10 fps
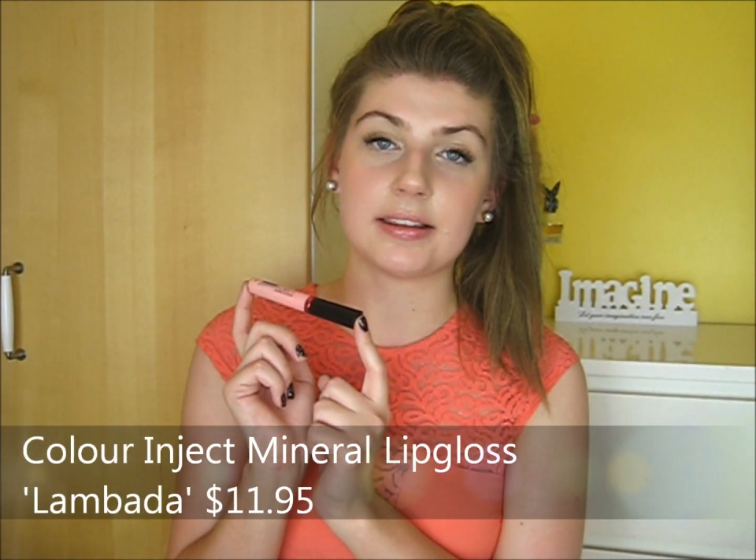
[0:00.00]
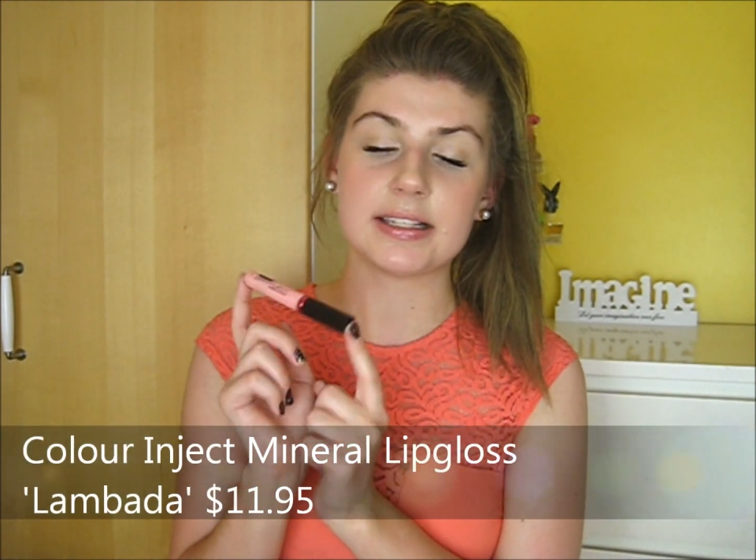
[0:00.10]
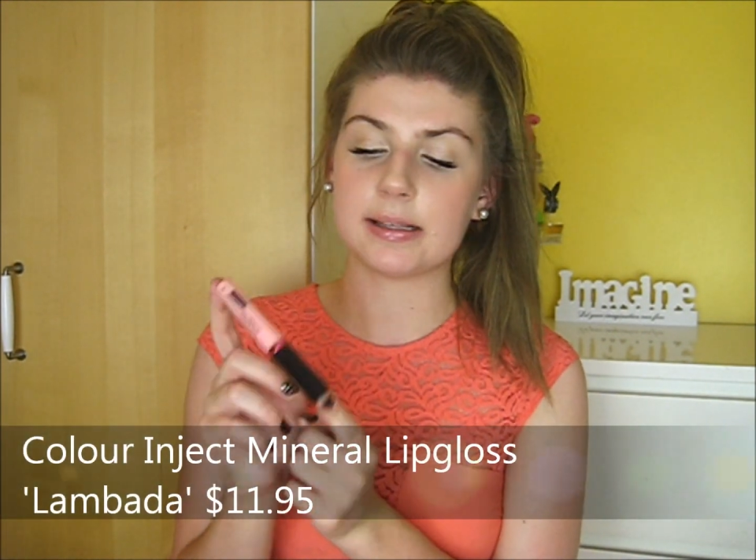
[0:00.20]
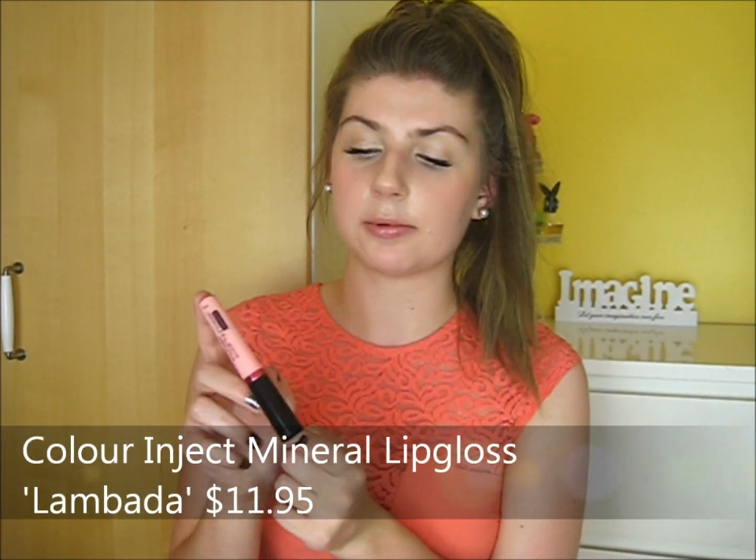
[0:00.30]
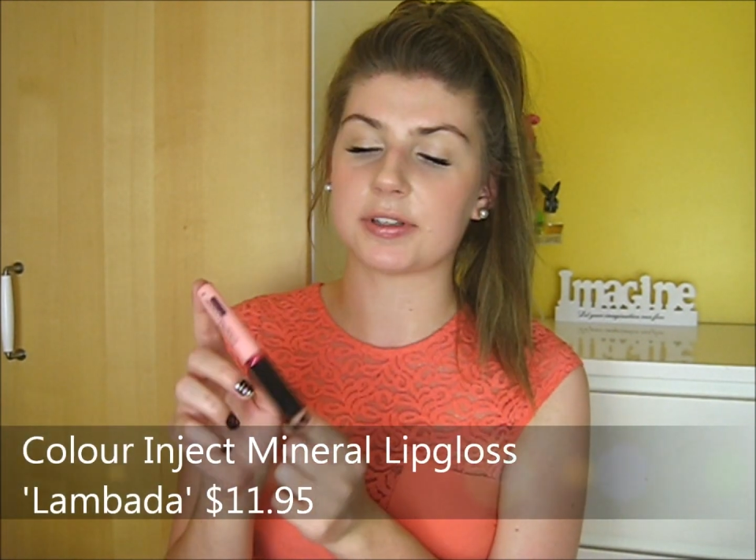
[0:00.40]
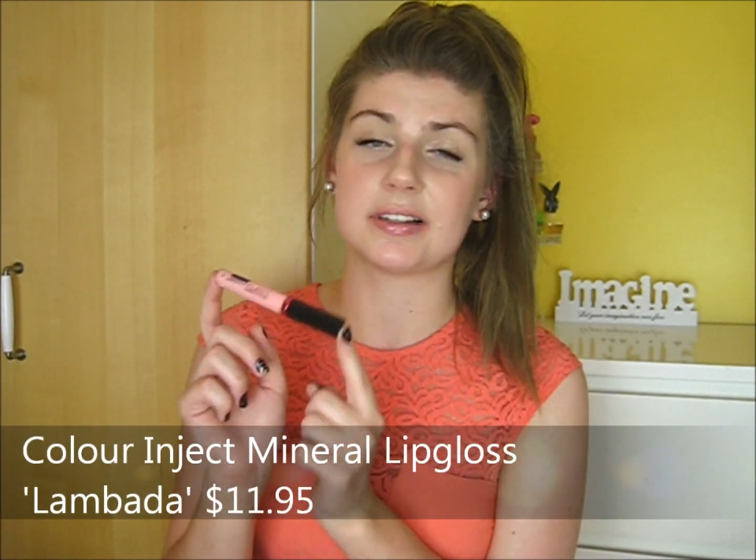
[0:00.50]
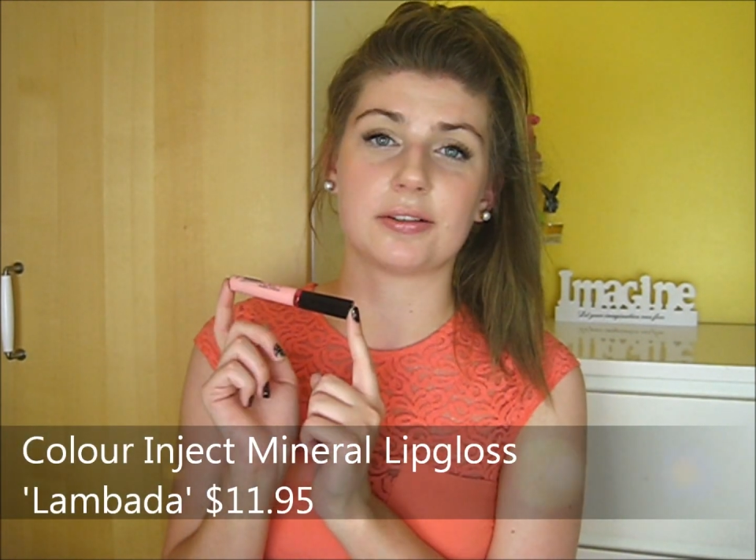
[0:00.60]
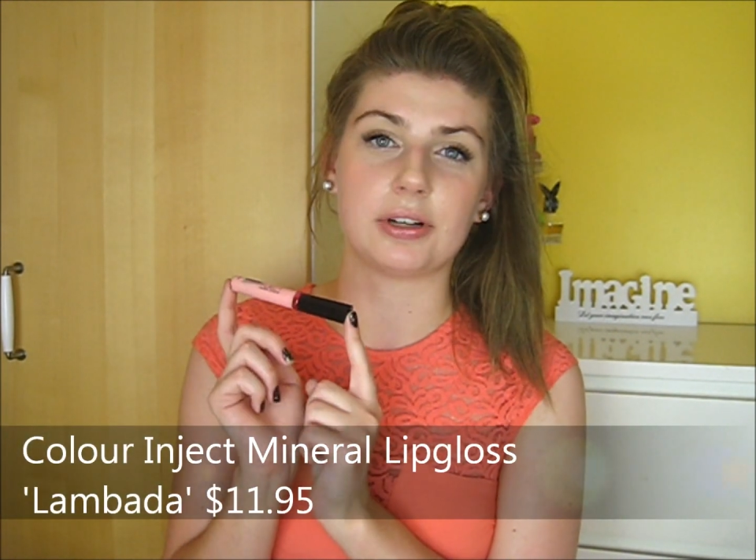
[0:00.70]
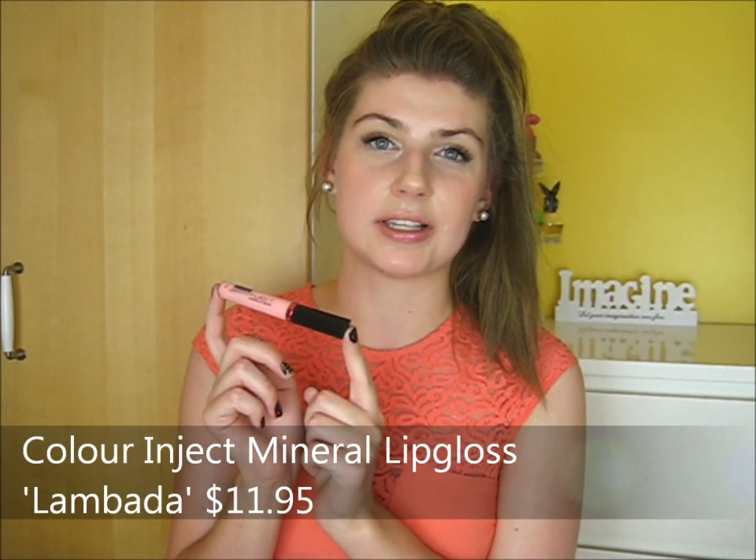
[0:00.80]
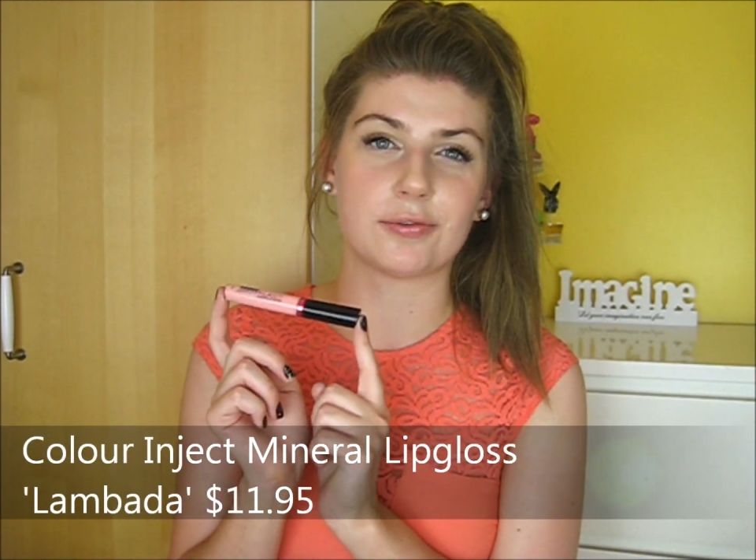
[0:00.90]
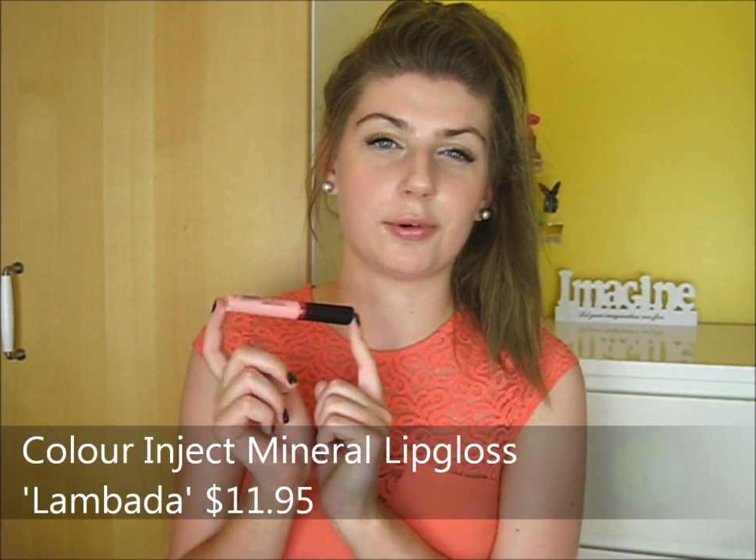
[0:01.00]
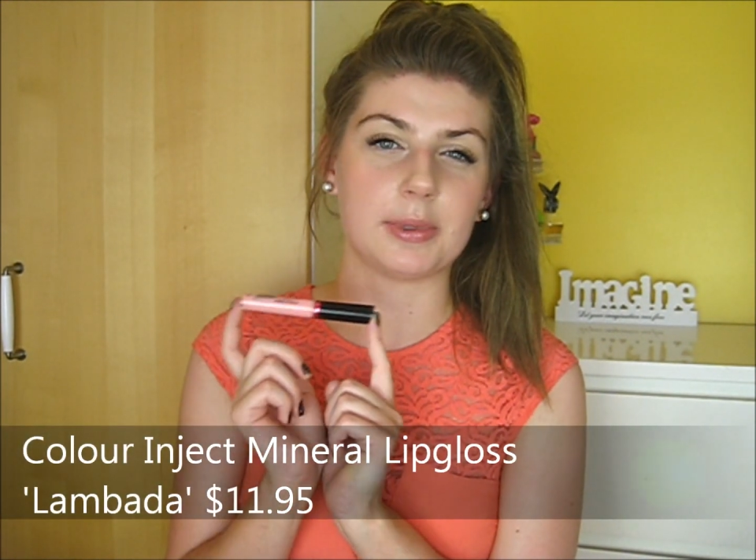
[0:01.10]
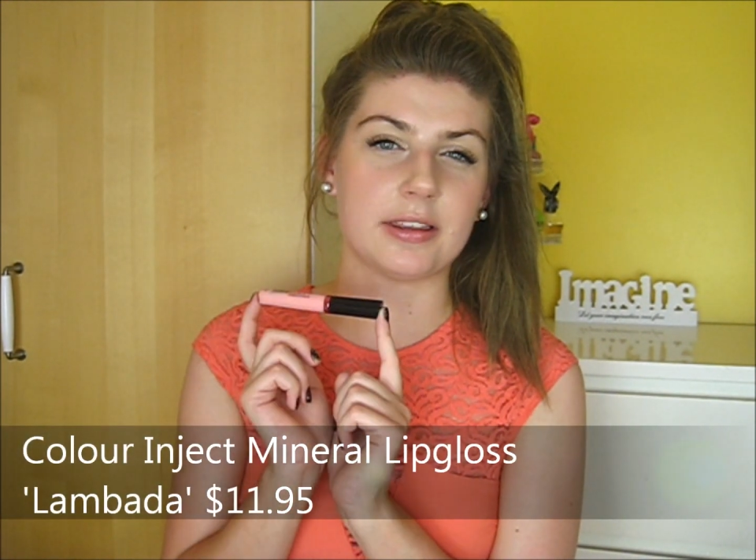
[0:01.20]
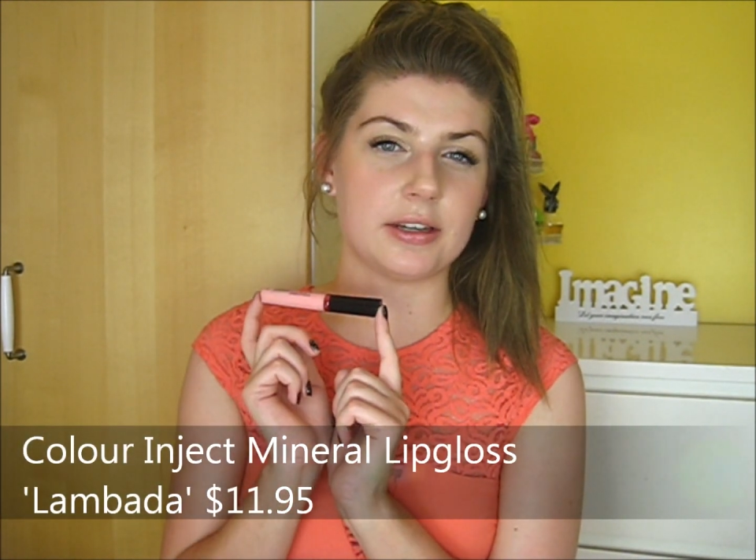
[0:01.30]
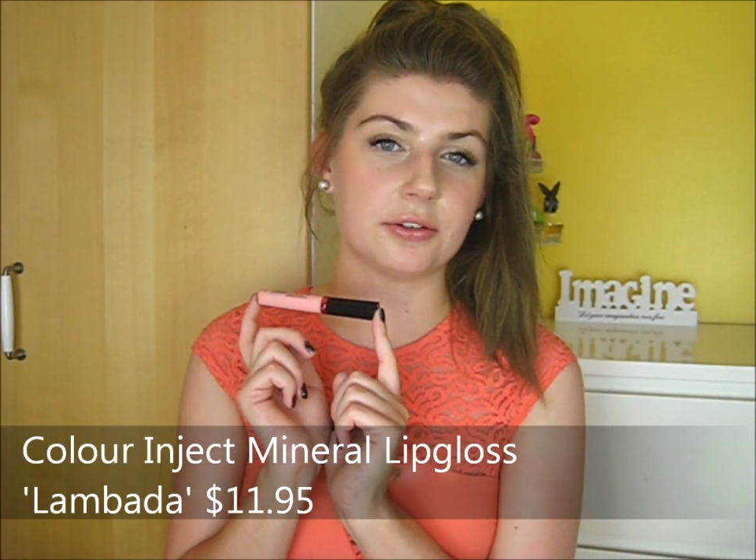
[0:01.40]
Now these lip glosses are a nice
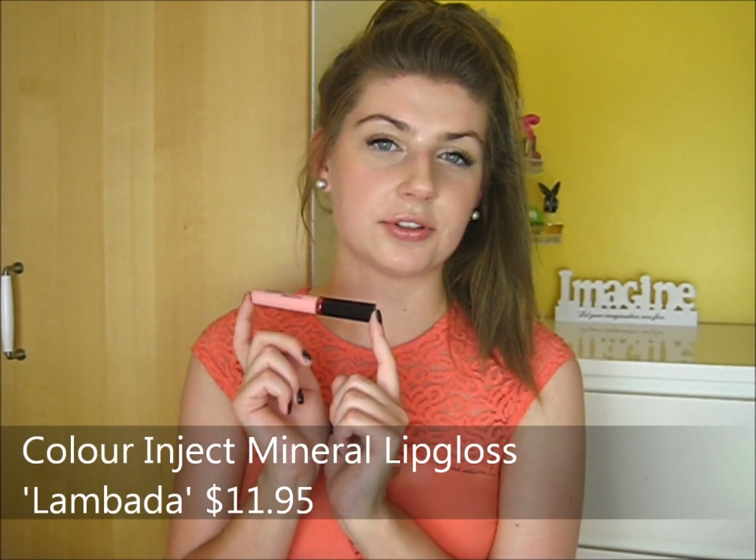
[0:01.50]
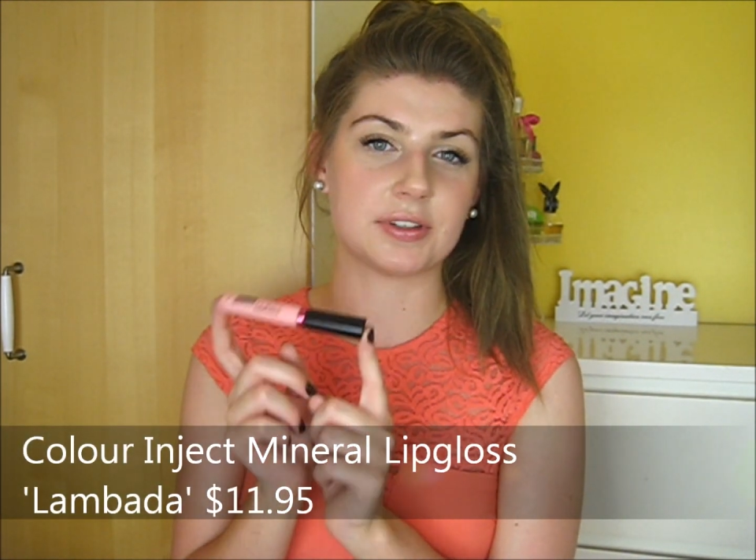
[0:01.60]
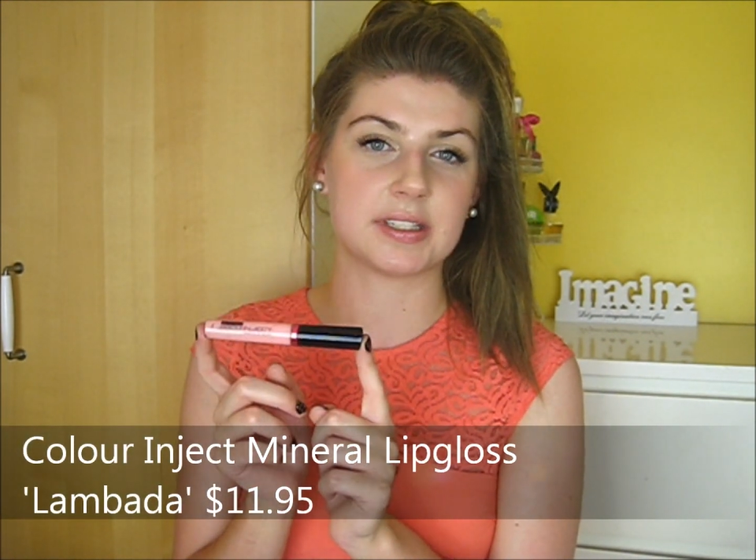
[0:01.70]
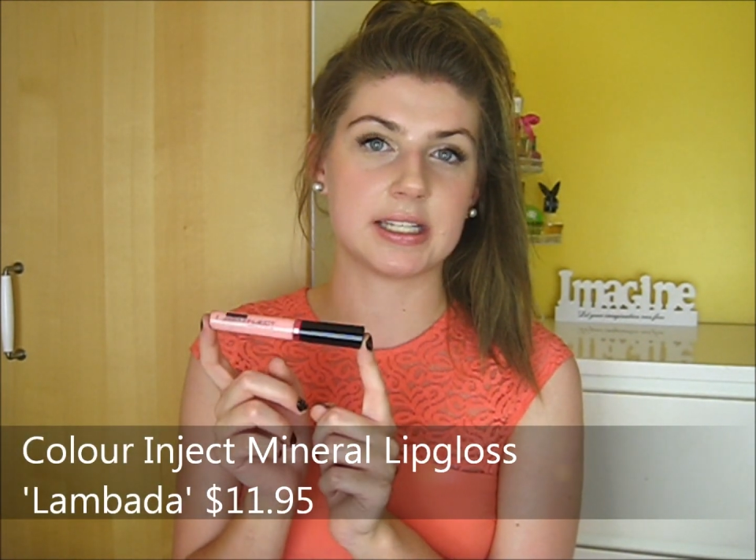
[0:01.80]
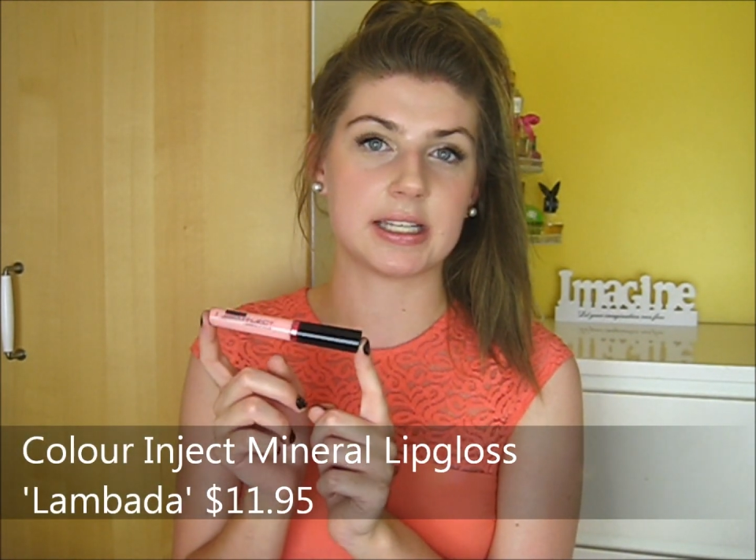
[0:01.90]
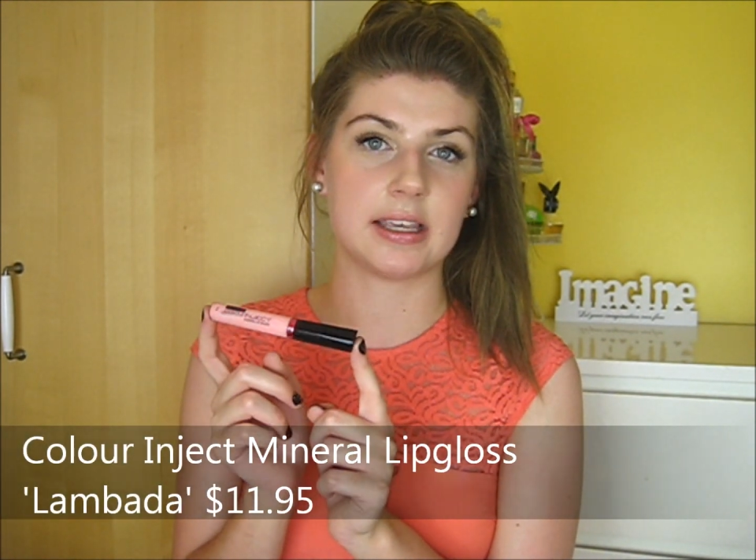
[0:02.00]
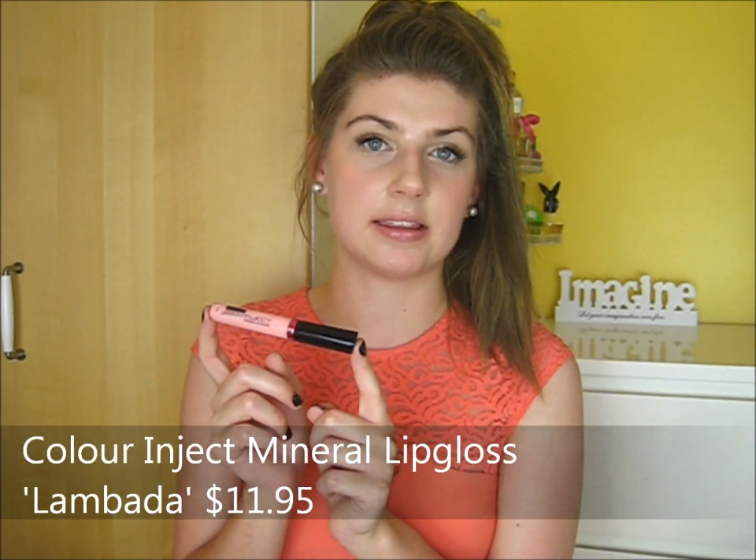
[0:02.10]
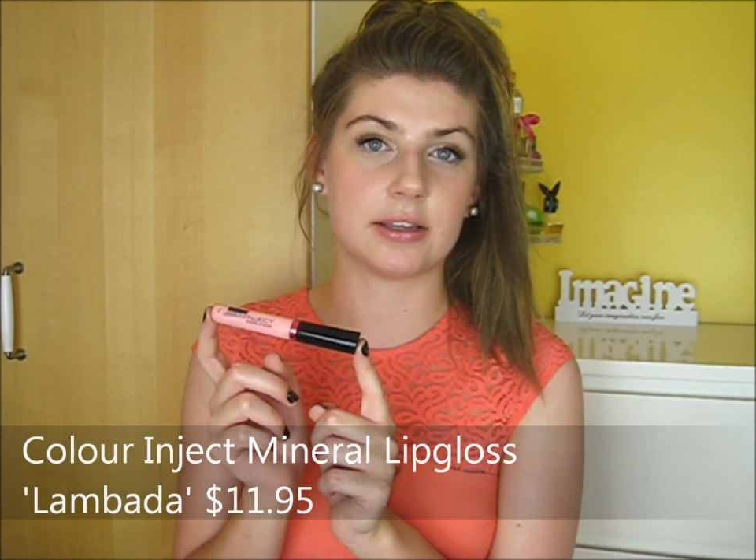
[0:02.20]
formula, they're not too sticky,